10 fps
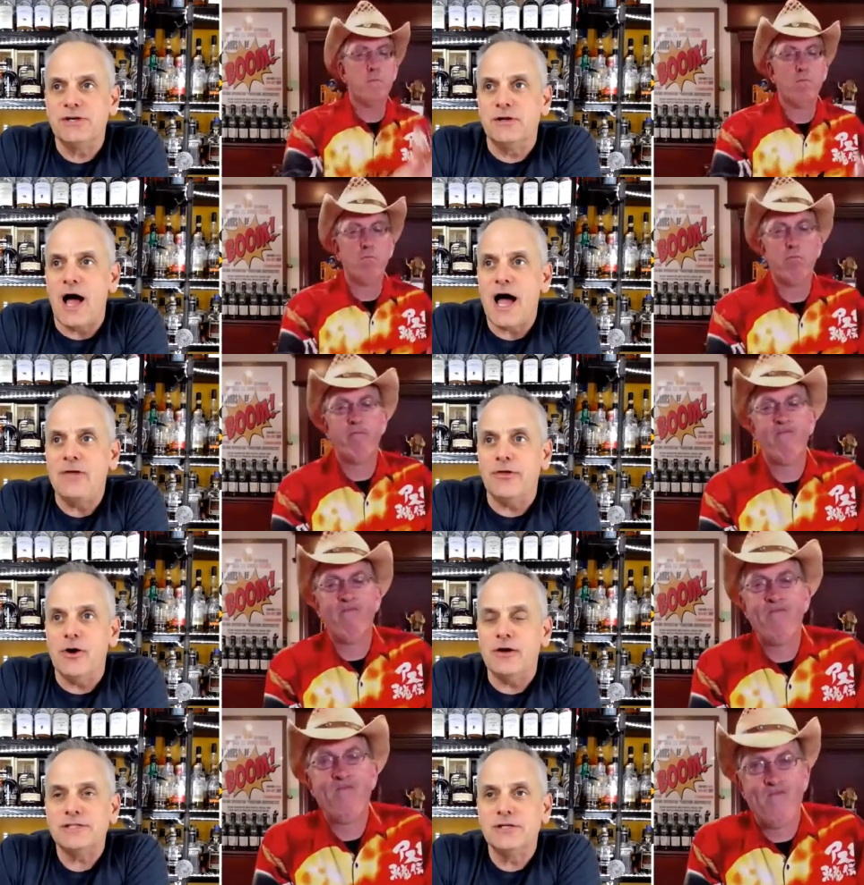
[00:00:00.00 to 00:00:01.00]
Speaker 1: high, though. I
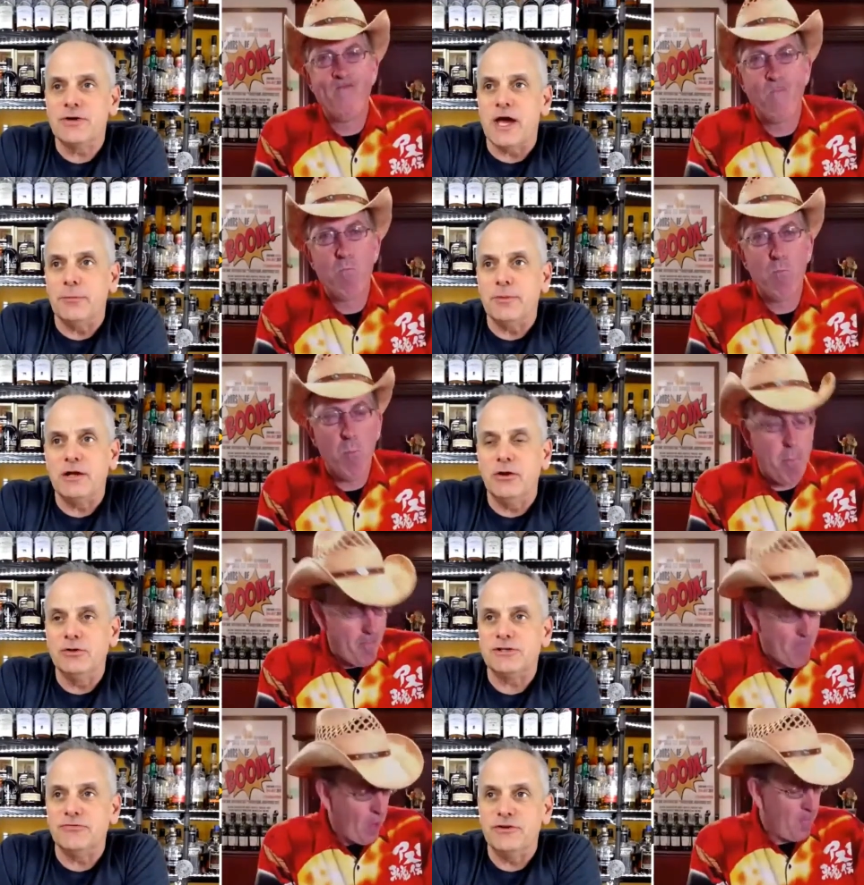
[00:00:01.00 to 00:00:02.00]
still got to be close
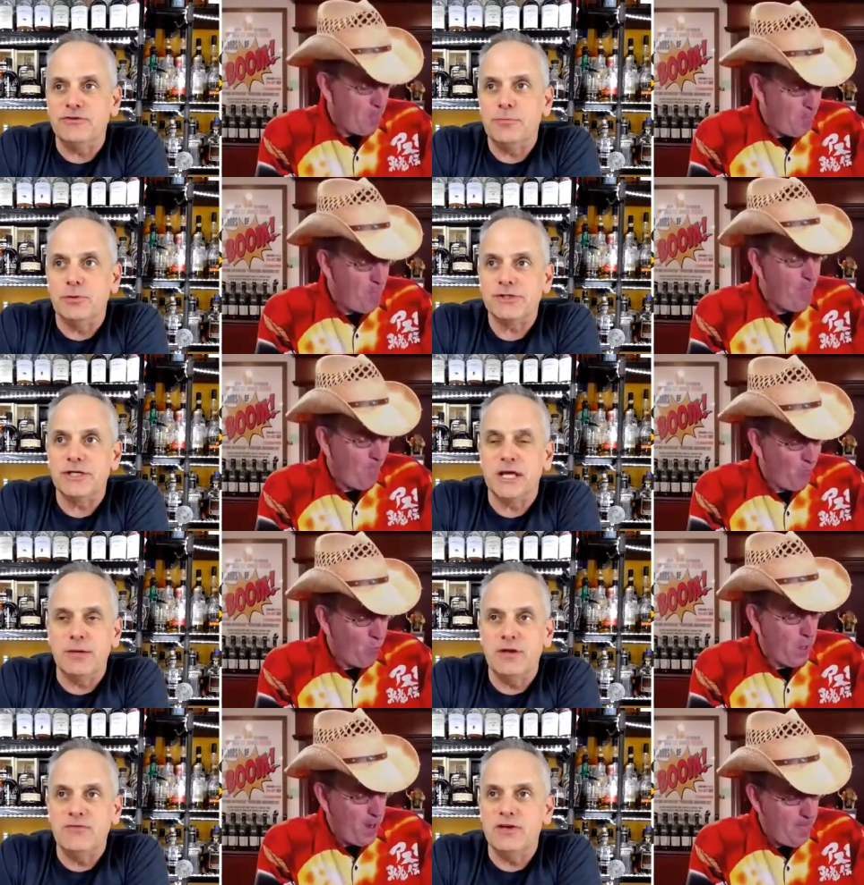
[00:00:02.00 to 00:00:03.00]
to fifty percent A
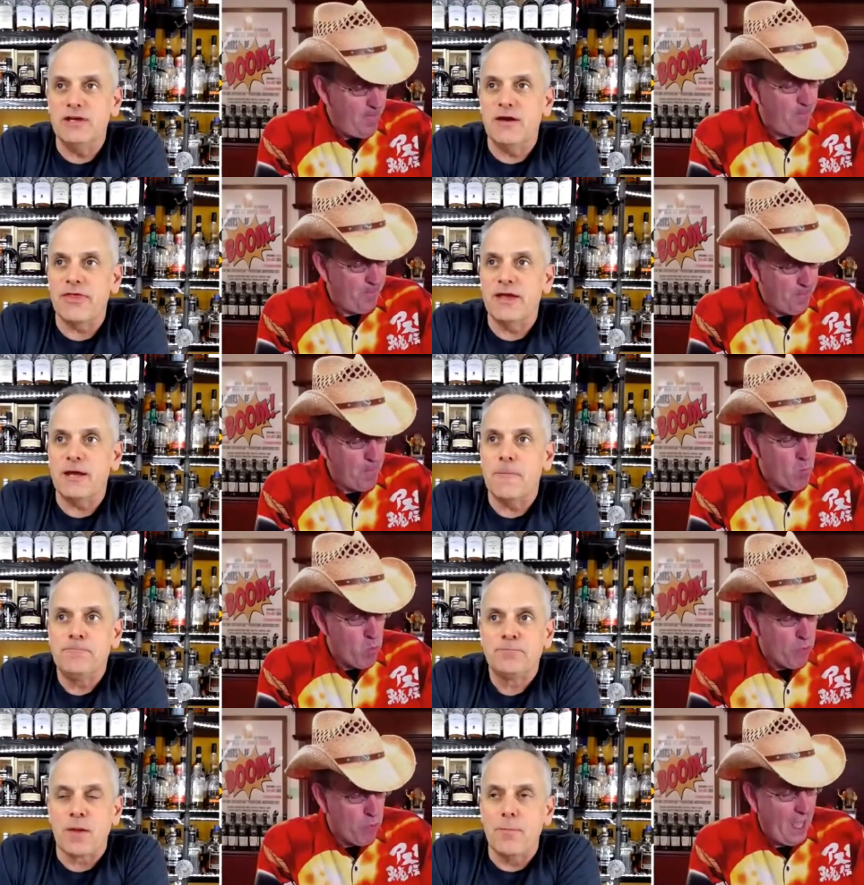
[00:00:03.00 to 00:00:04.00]
B V, I think,
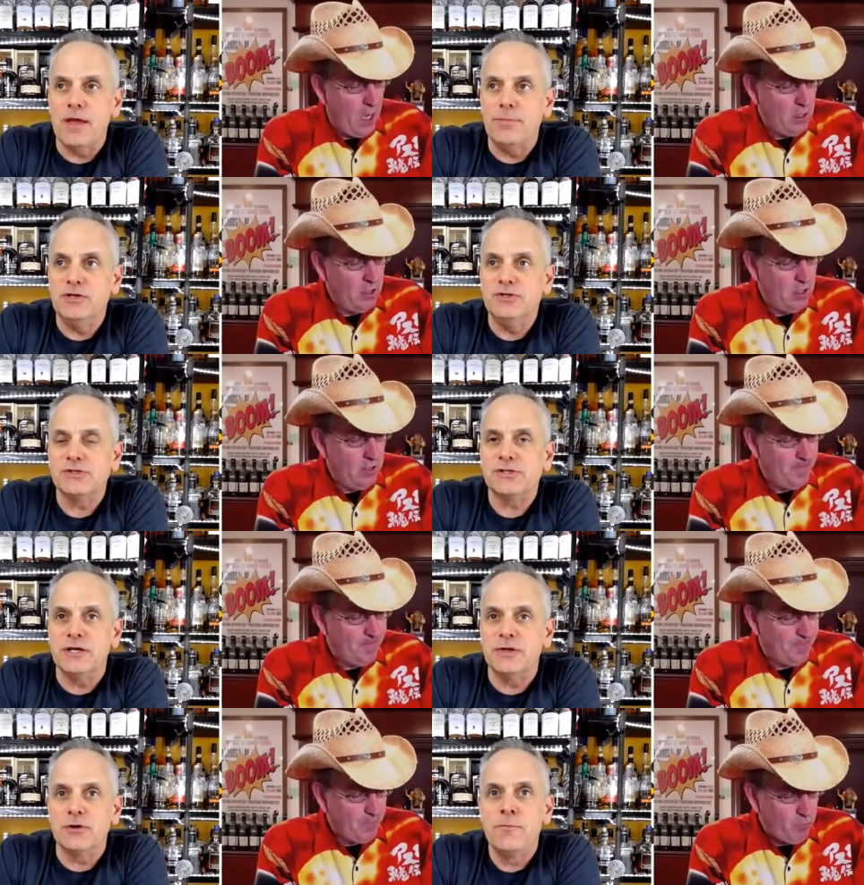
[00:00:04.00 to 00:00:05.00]
maybe just
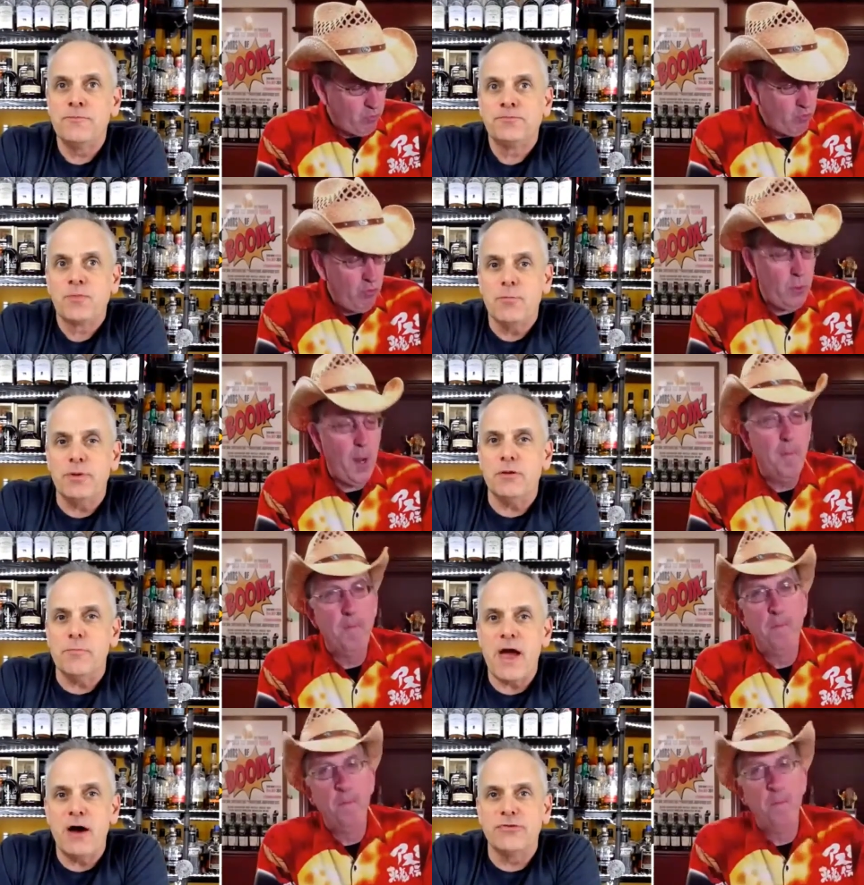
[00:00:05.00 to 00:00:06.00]
under. But the
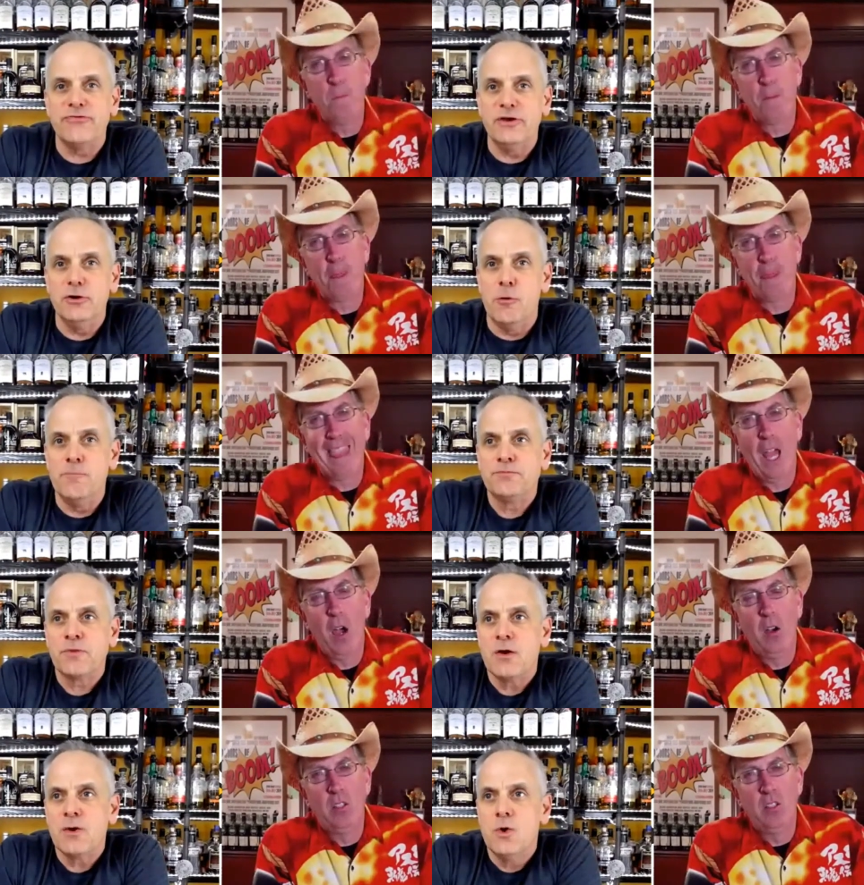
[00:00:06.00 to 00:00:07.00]
mouthfeel
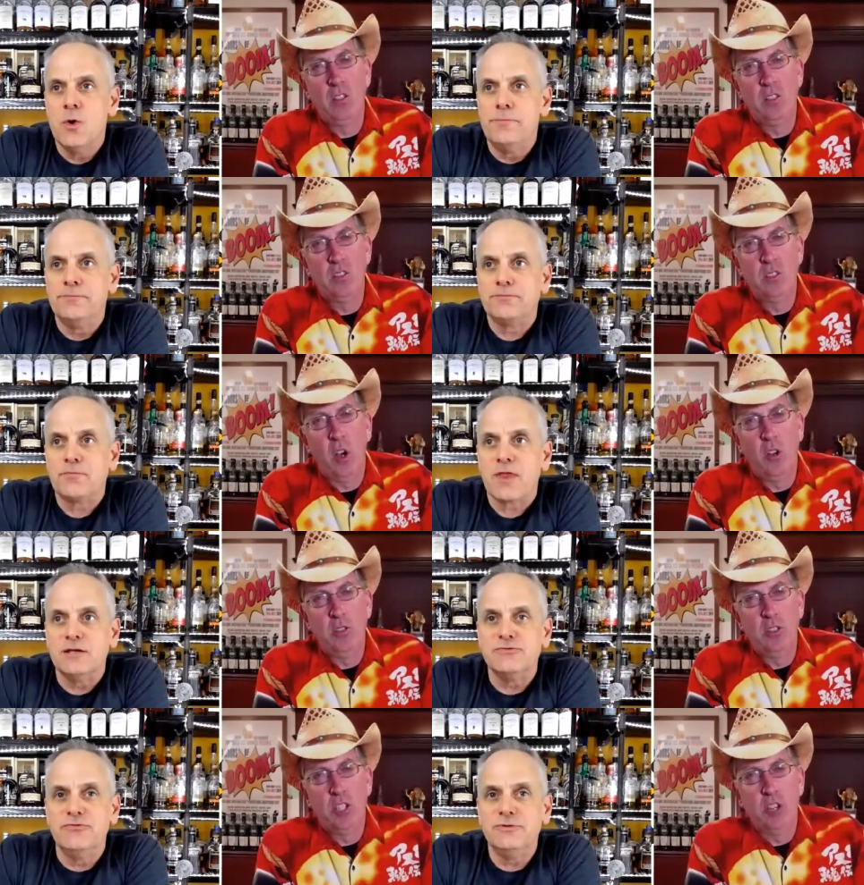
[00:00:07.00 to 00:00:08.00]

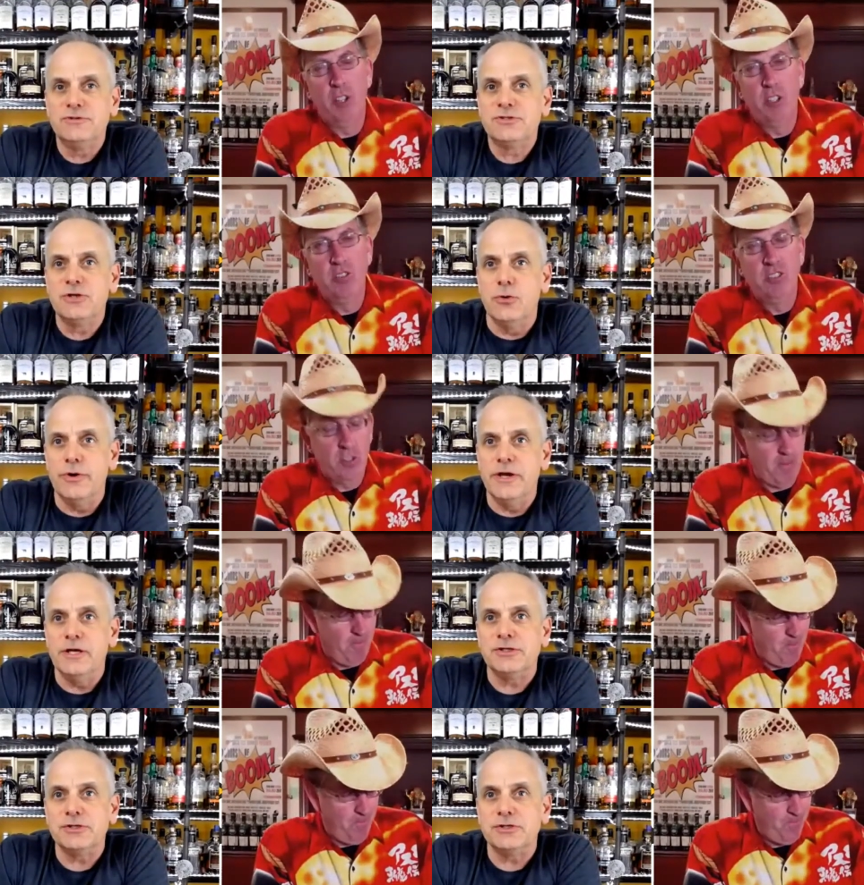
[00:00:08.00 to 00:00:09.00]
is so rich.
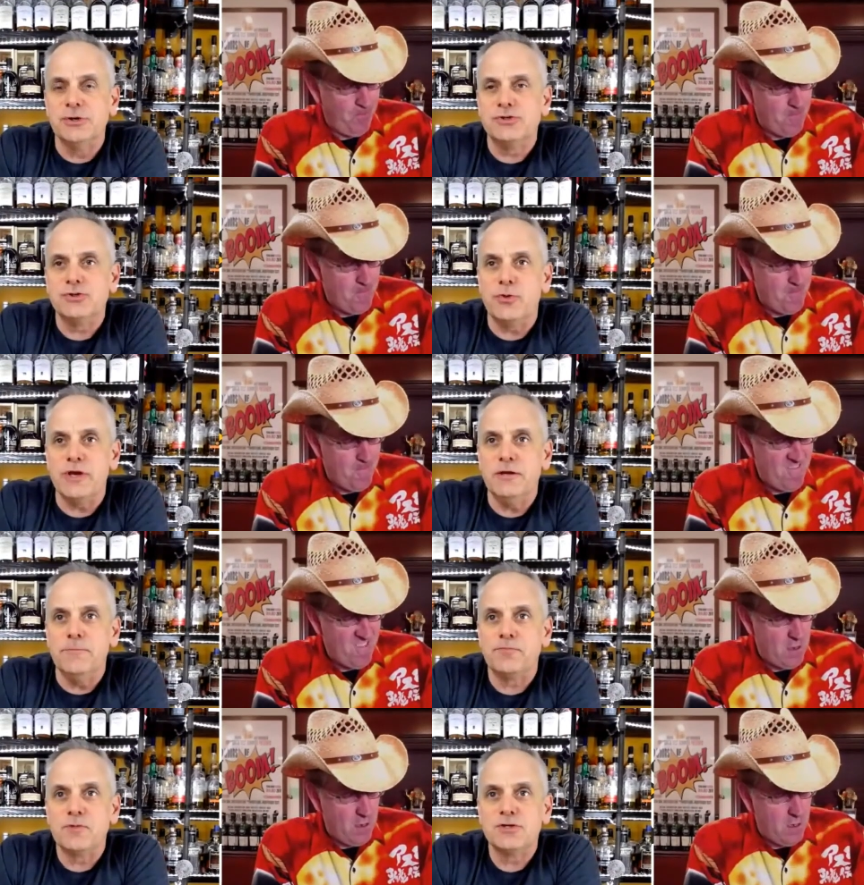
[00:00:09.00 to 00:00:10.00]
It's so sweet.
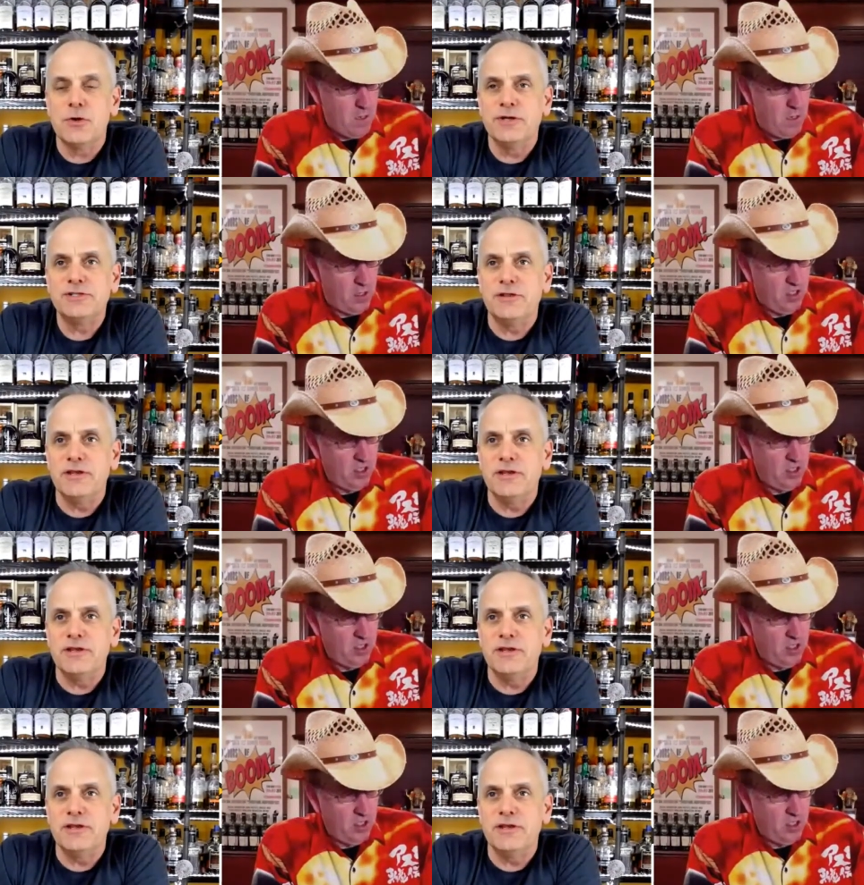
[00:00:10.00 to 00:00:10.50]
So much of the